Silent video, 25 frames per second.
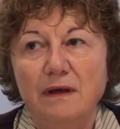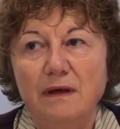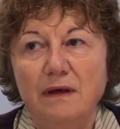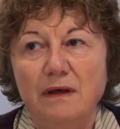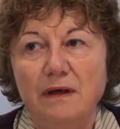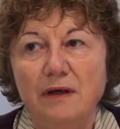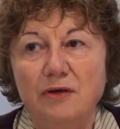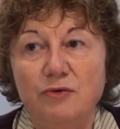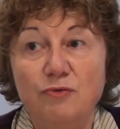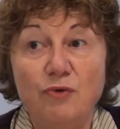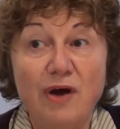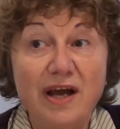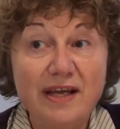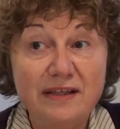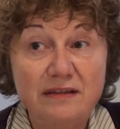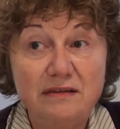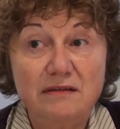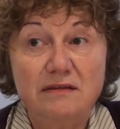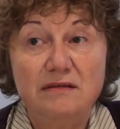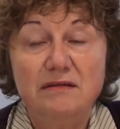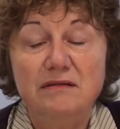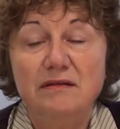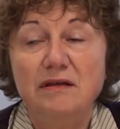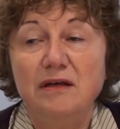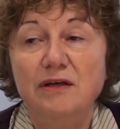
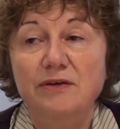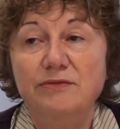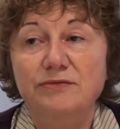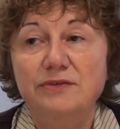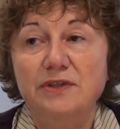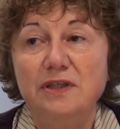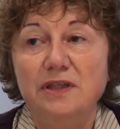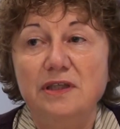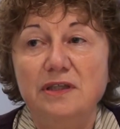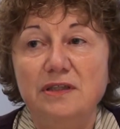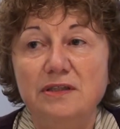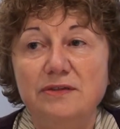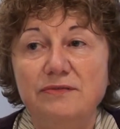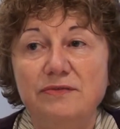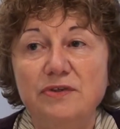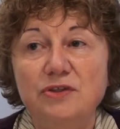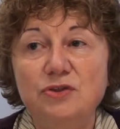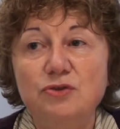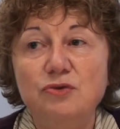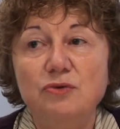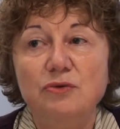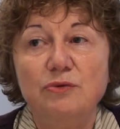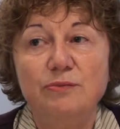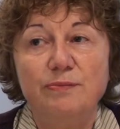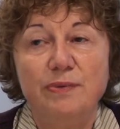right of the
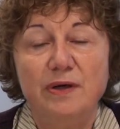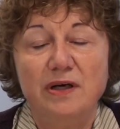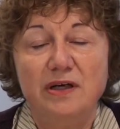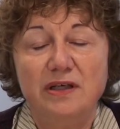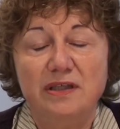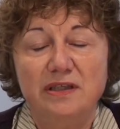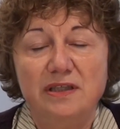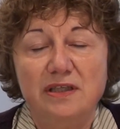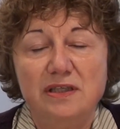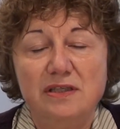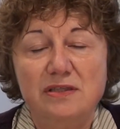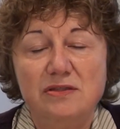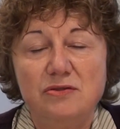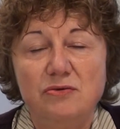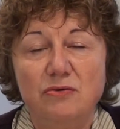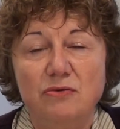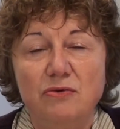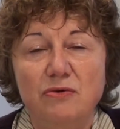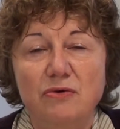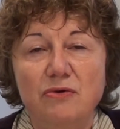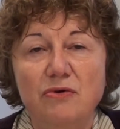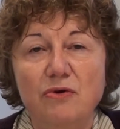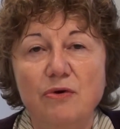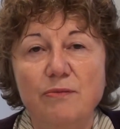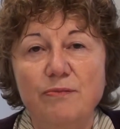individual parties
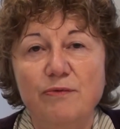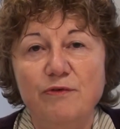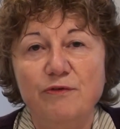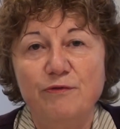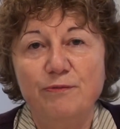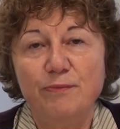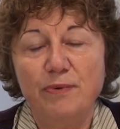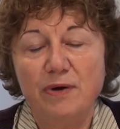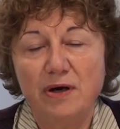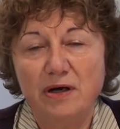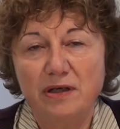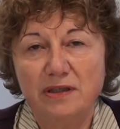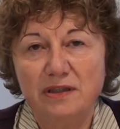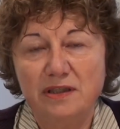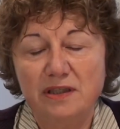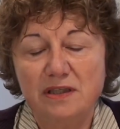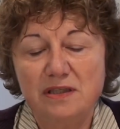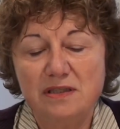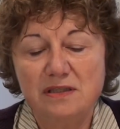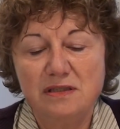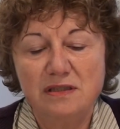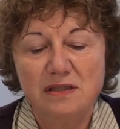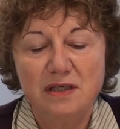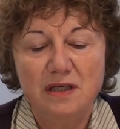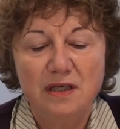or group of
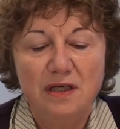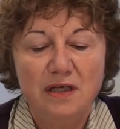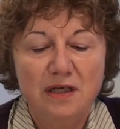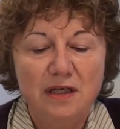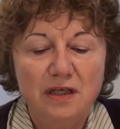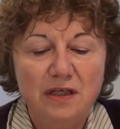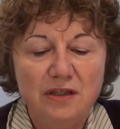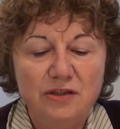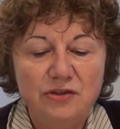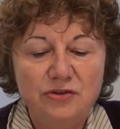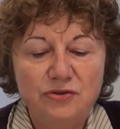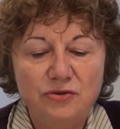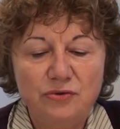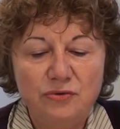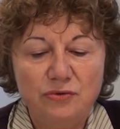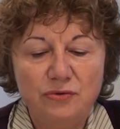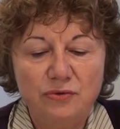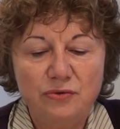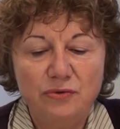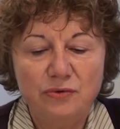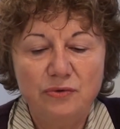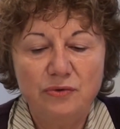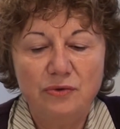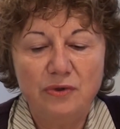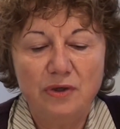parties
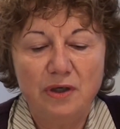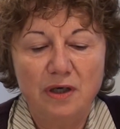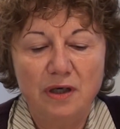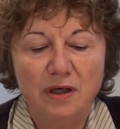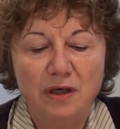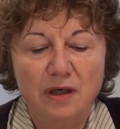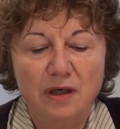to